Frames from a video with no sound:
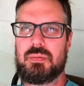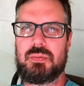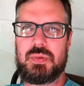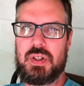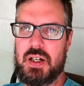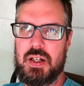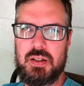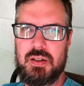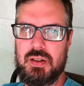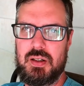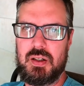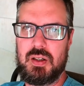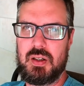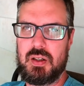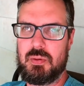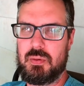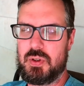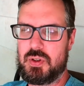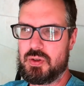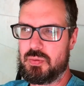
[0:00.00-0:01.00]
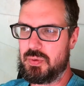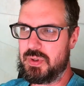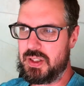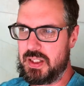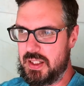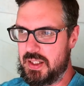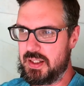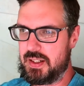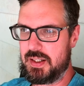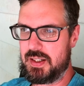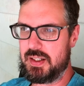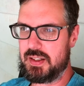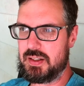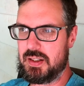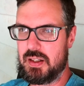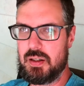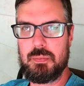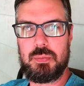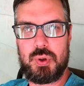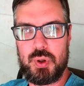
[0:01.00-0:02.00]
done, which we needed to get
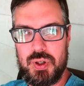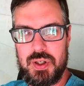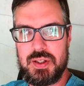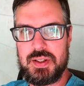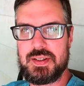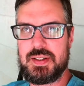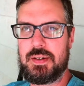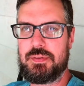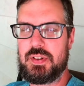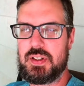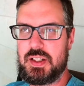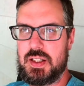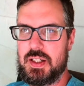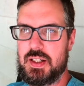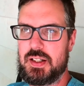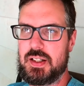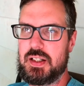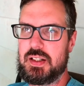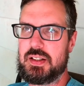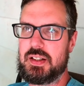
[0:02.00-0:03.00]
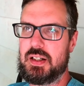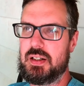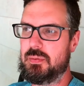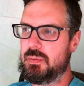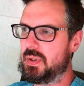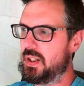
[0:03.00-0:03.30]
done, important stuff that needed to get done.